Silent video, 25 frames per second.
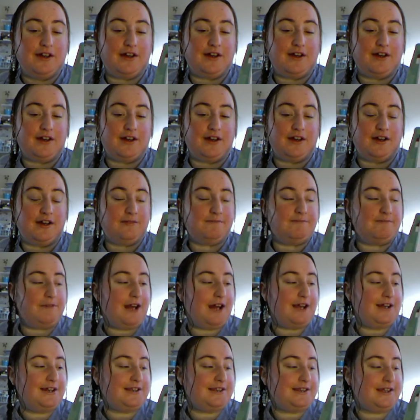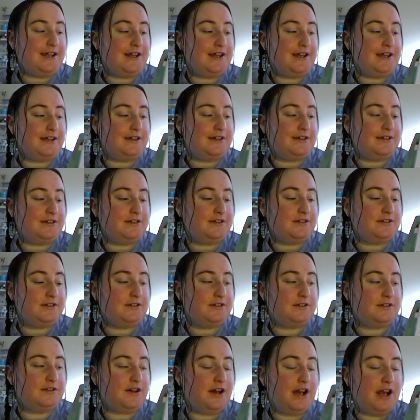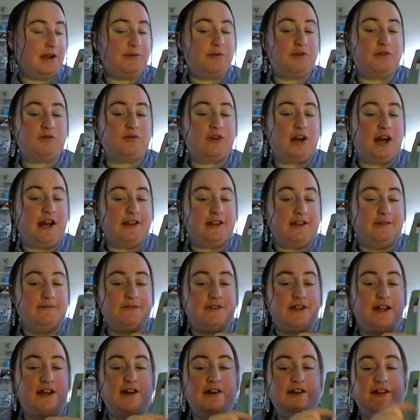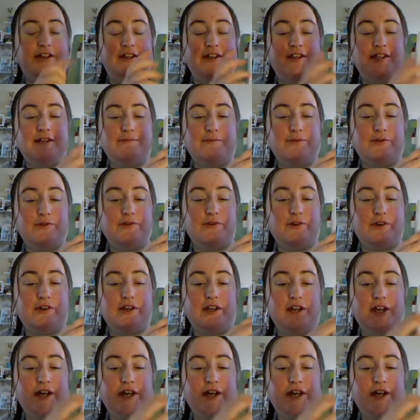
And then I will write them down in the book,